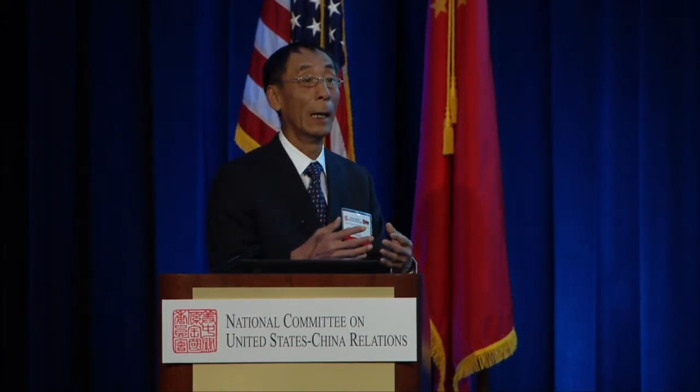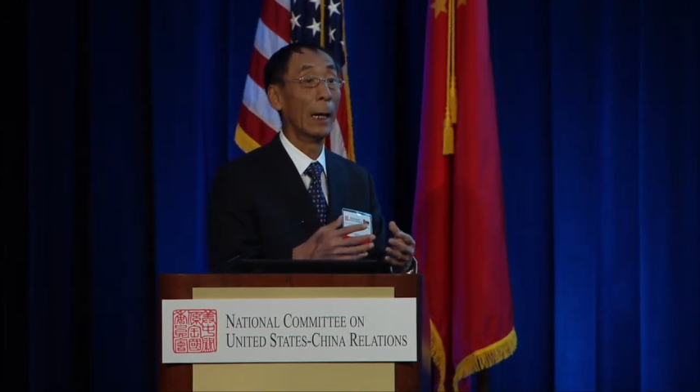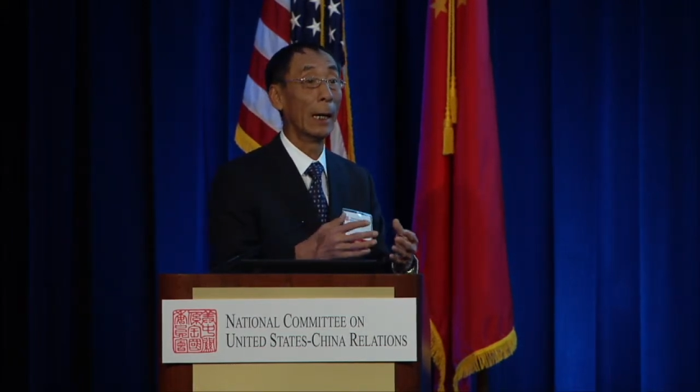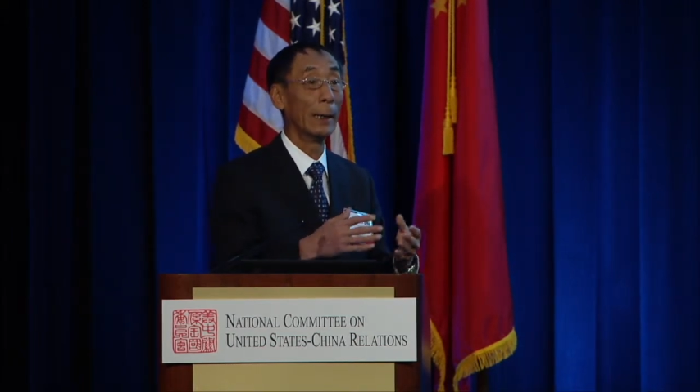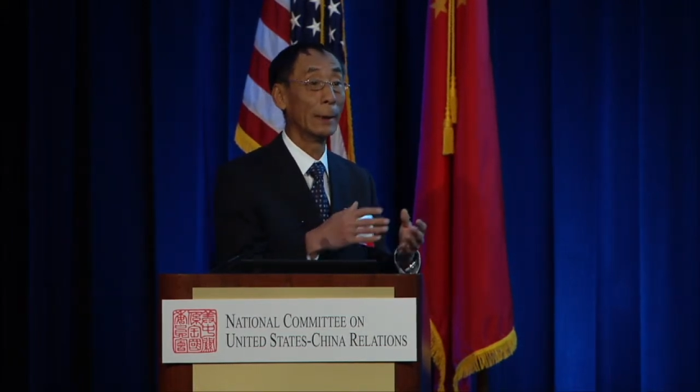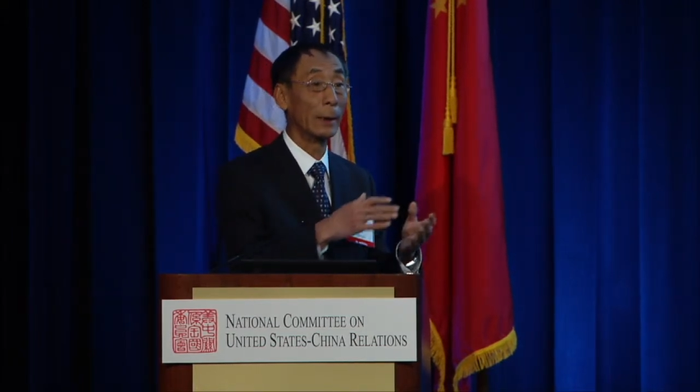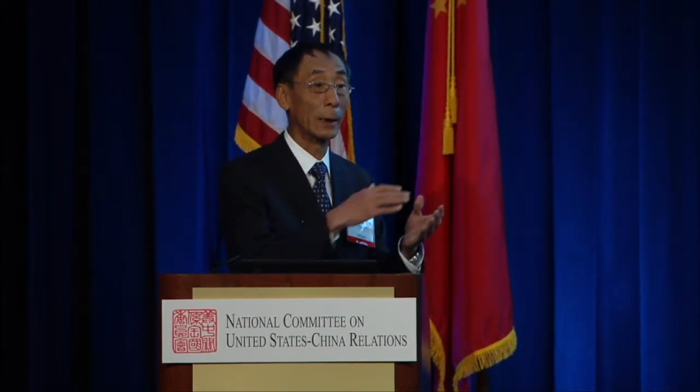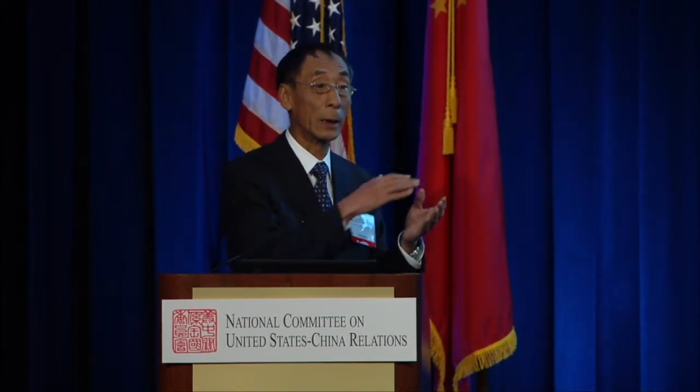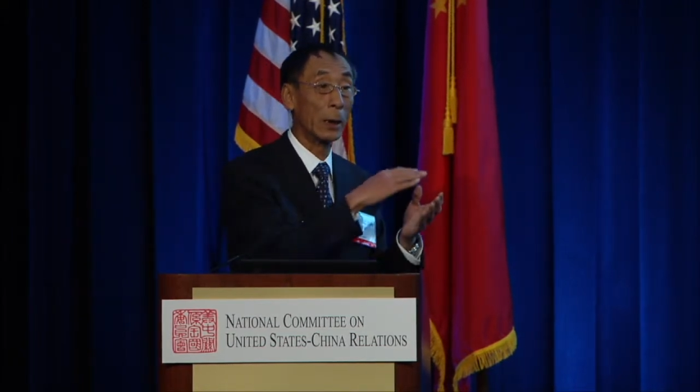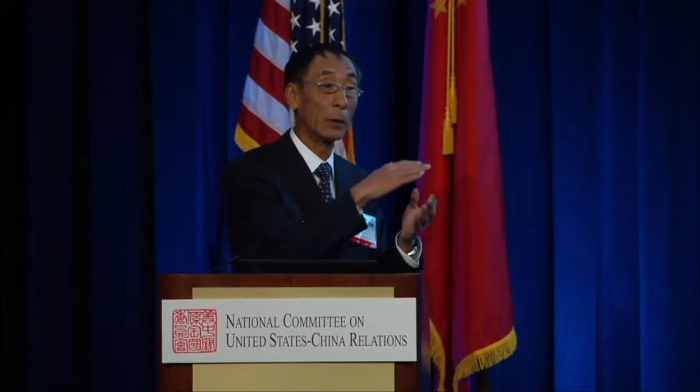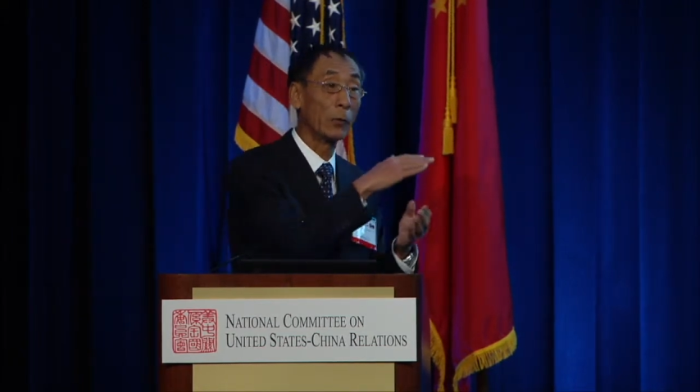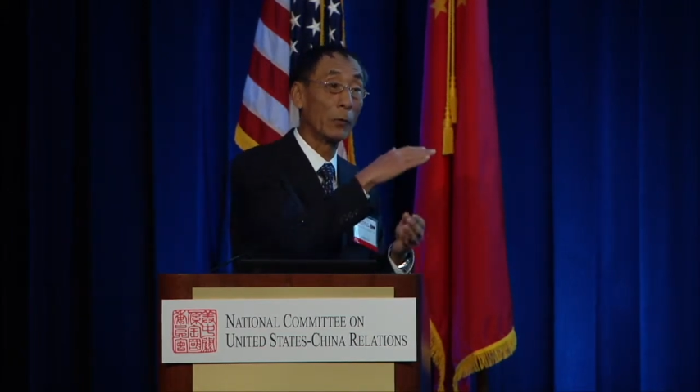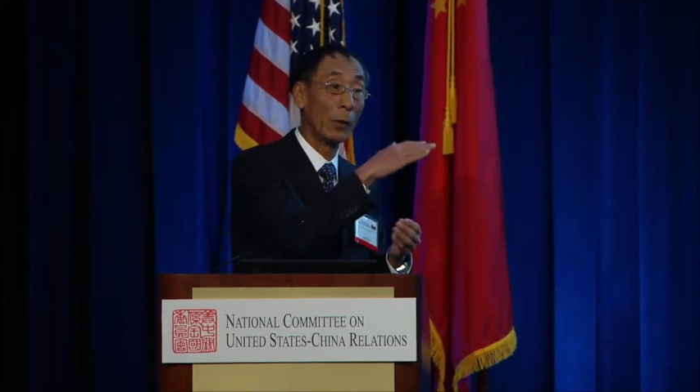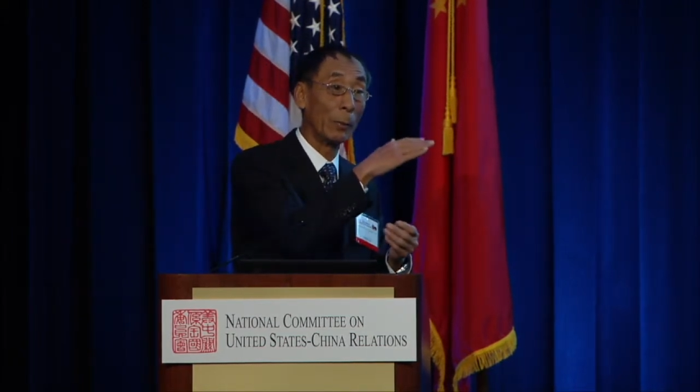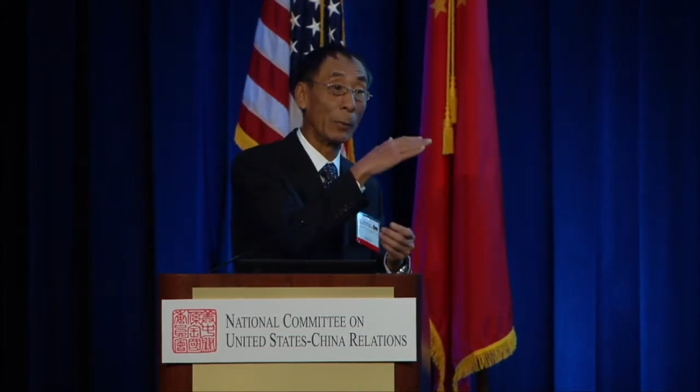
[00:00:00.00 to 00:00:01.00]
And the
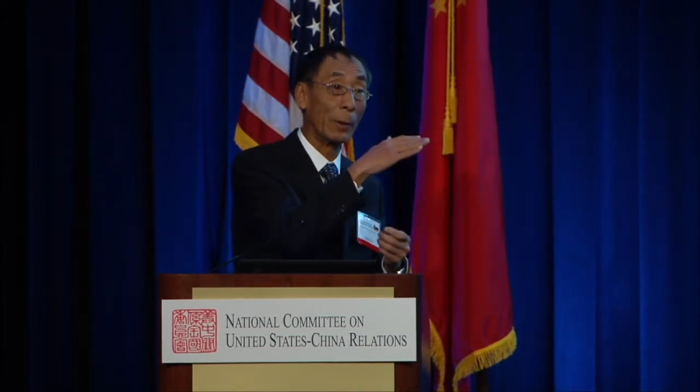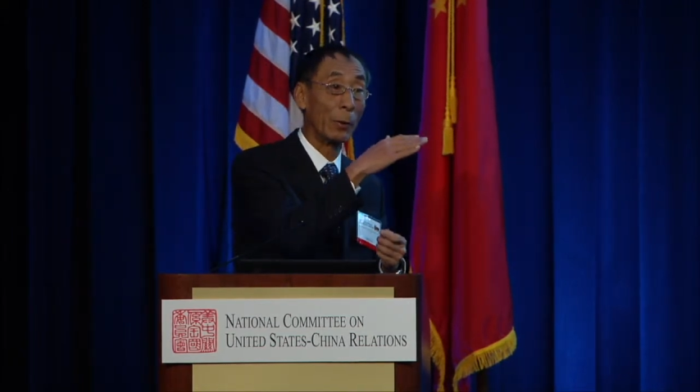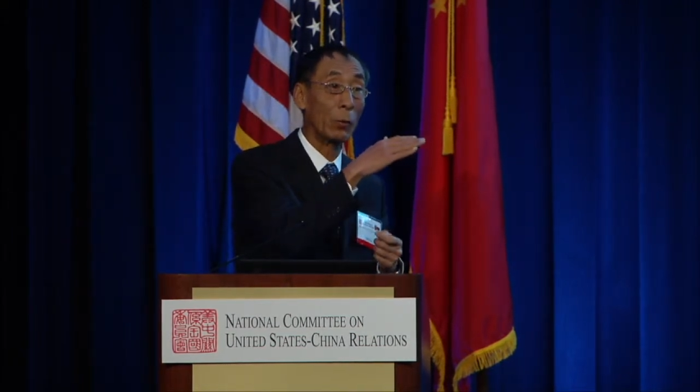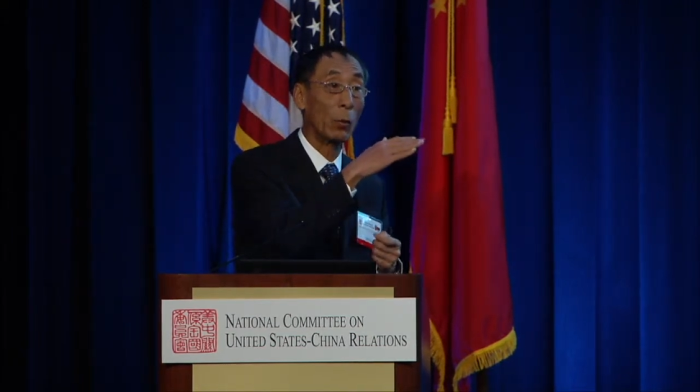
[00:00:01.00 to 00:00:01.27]
curve will be